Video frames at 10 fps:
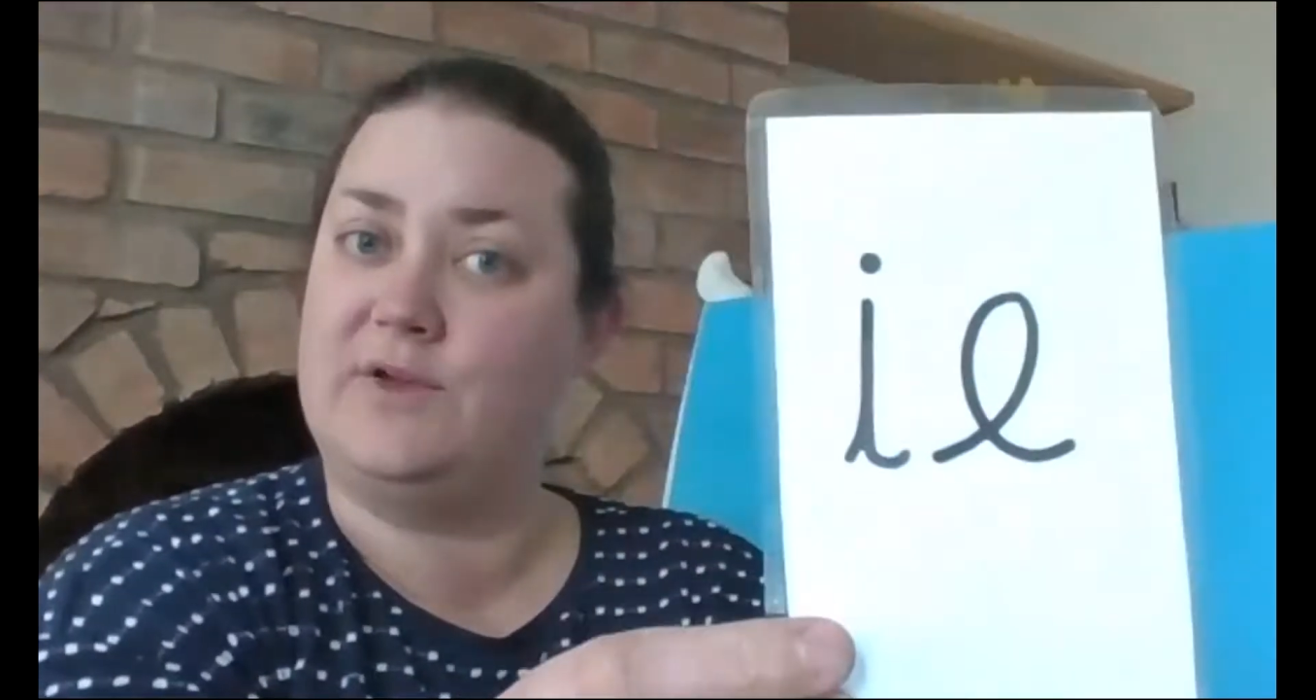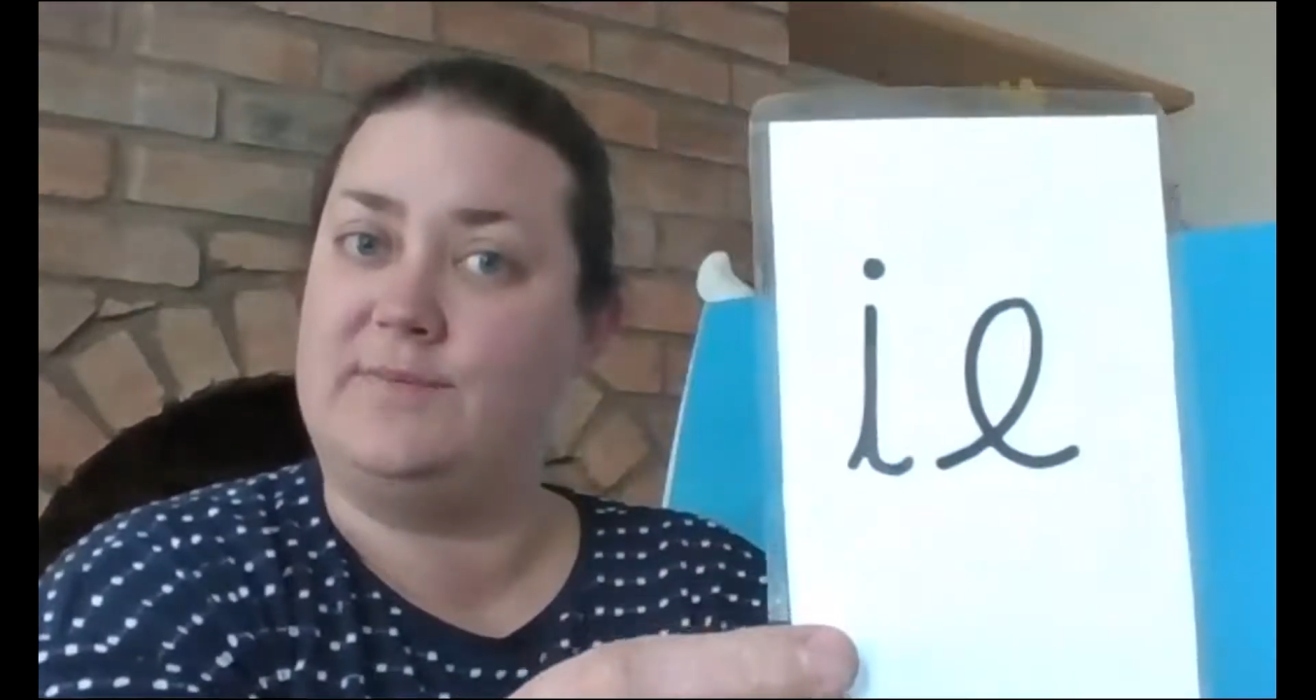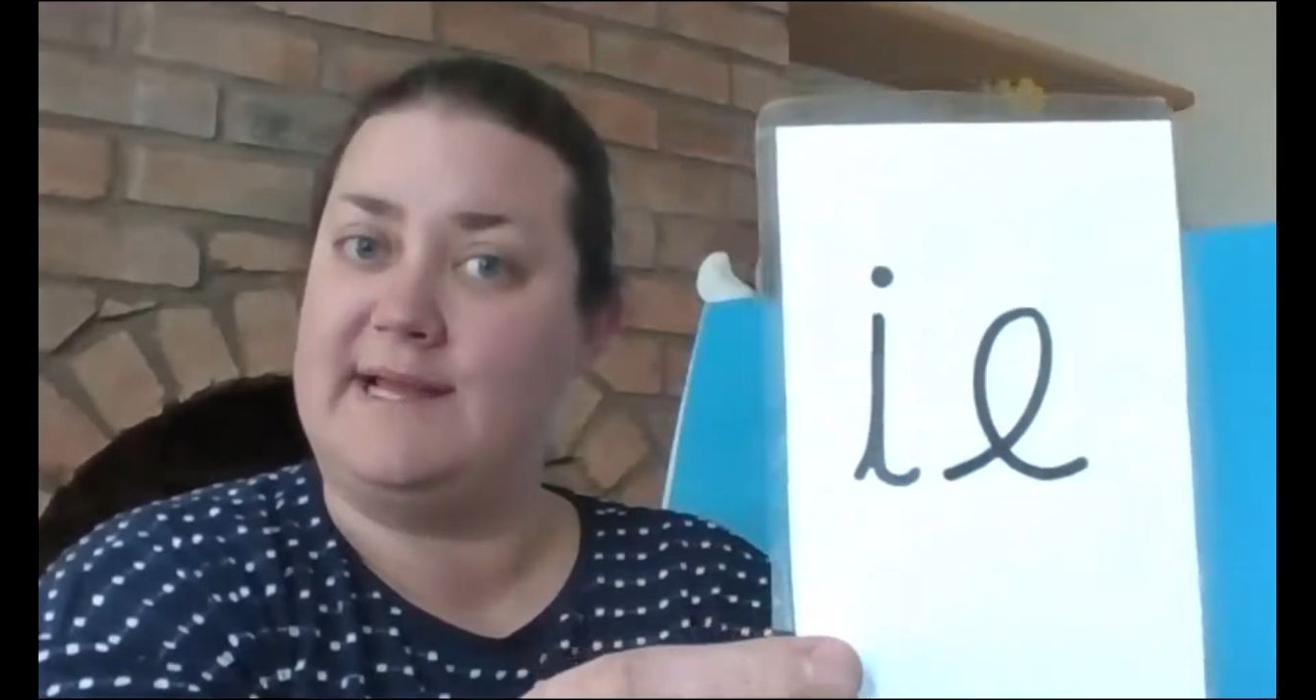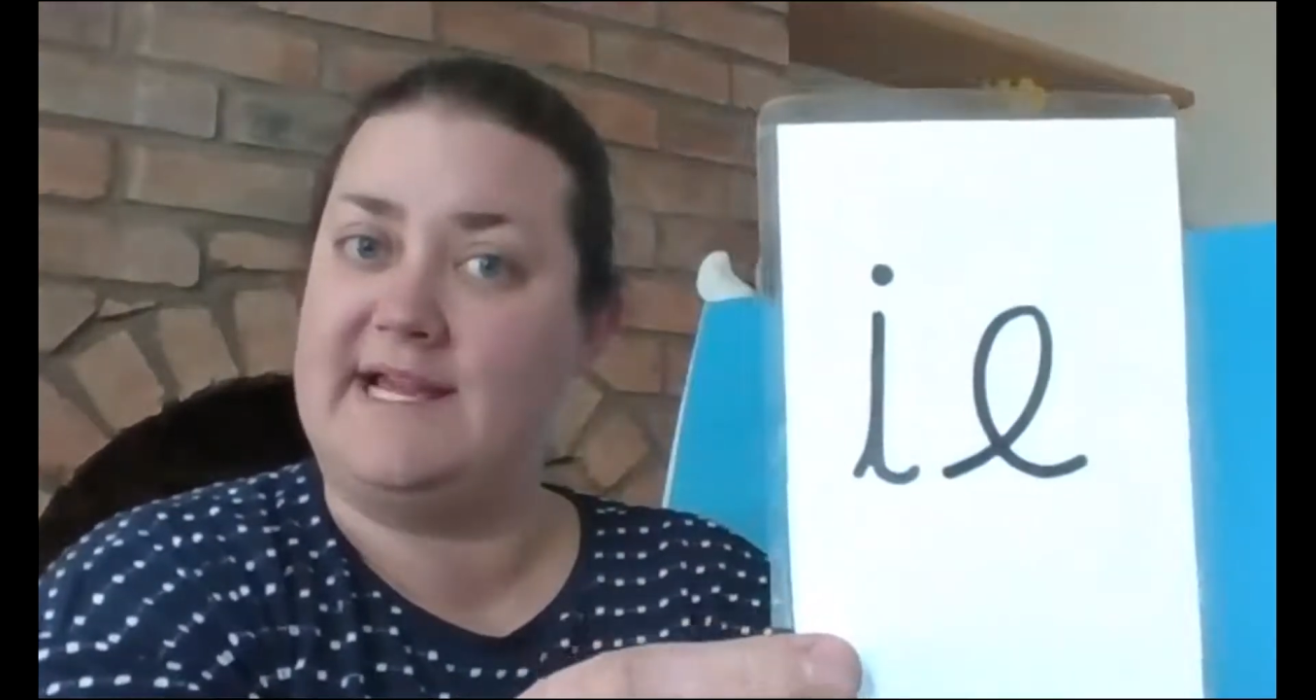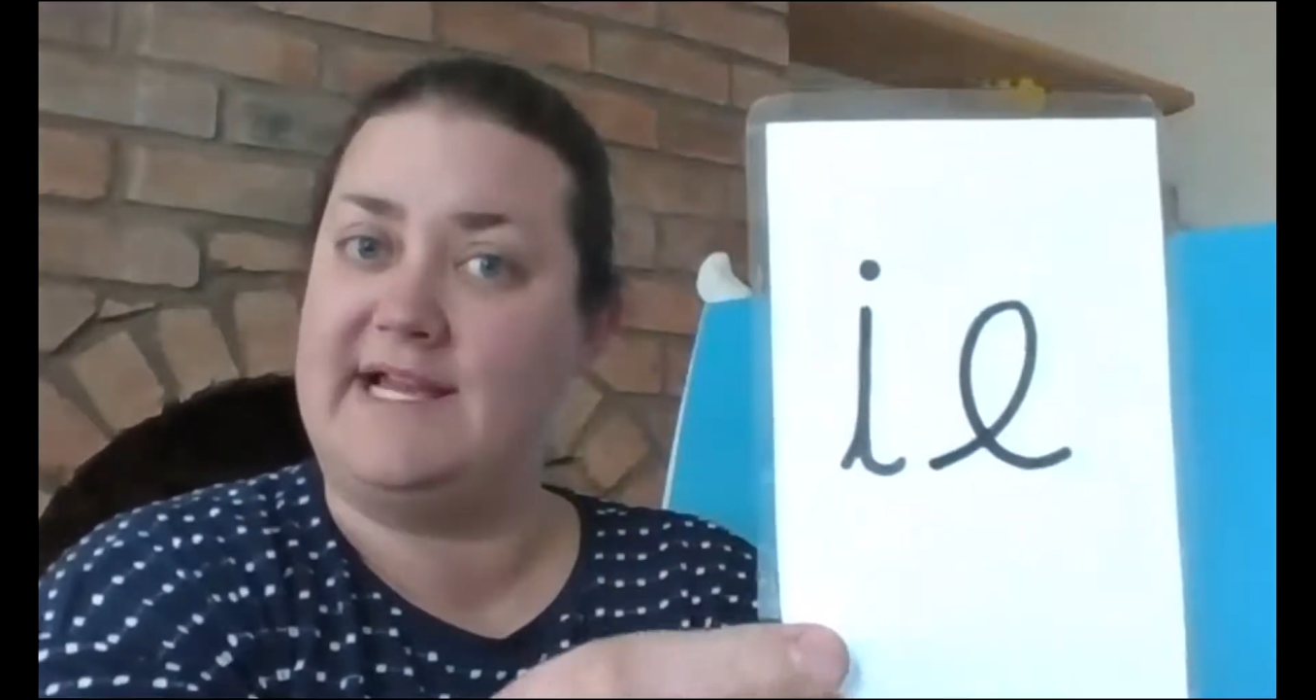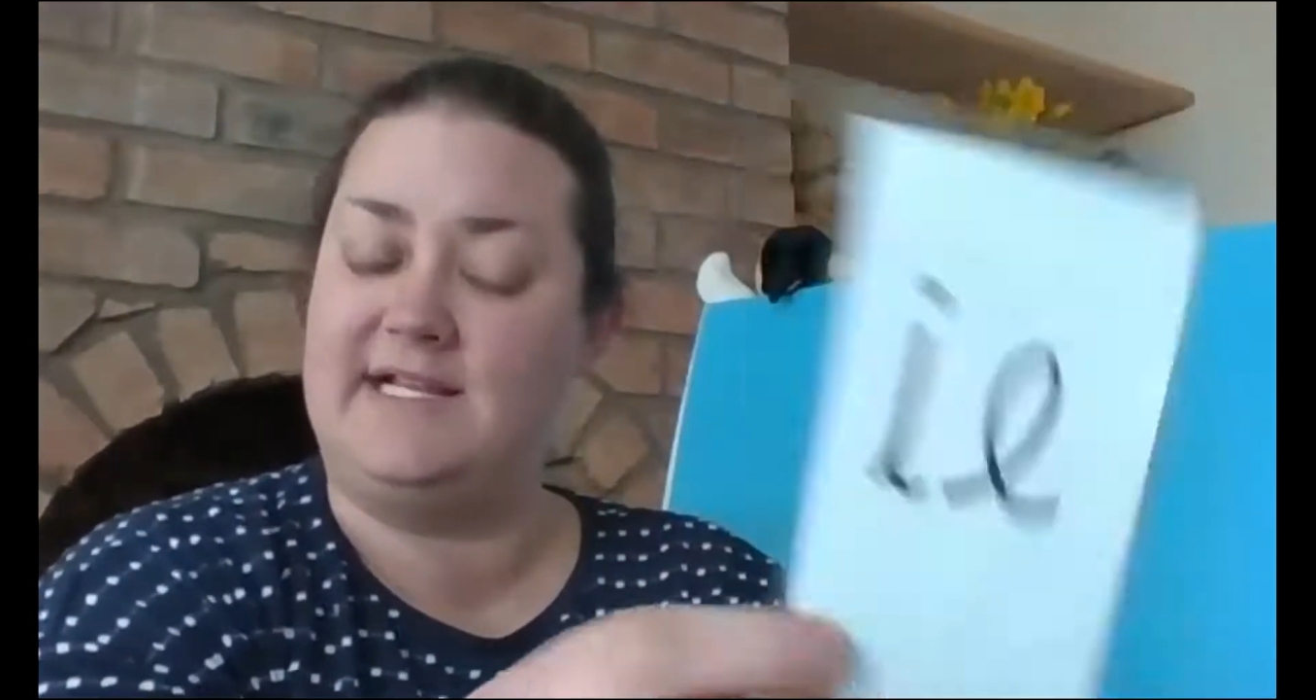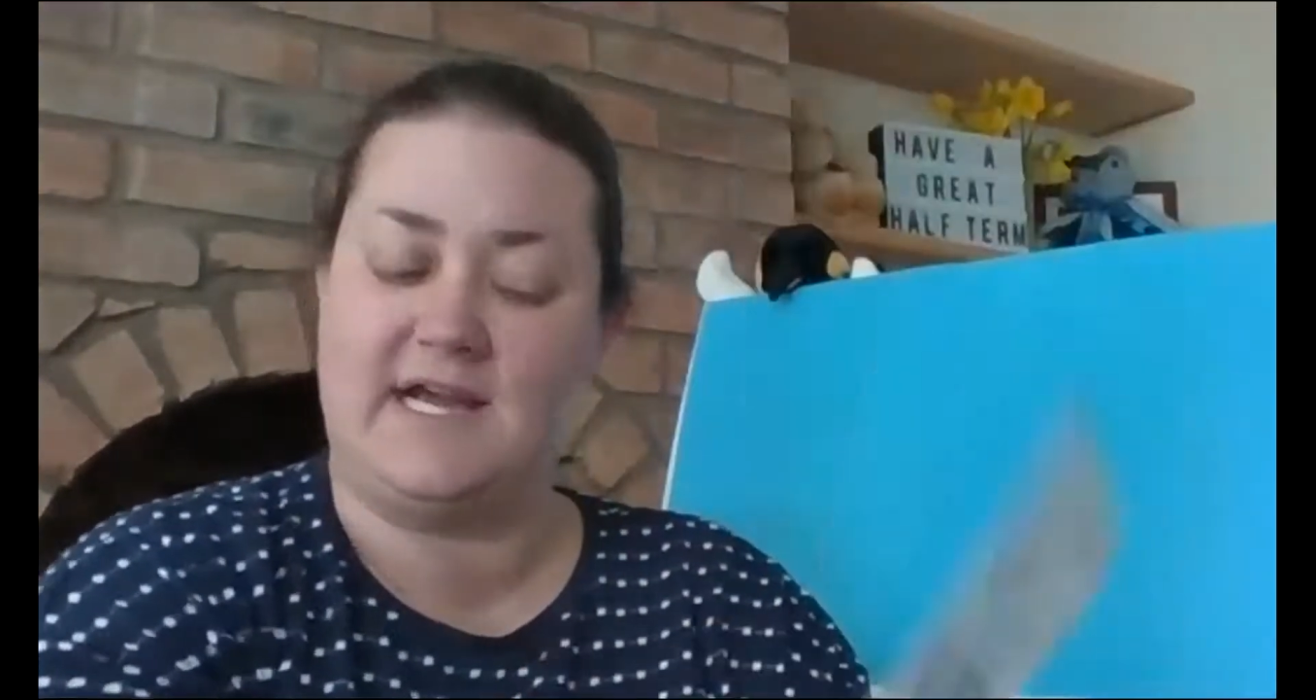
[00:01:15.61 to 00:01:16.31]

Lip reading: could be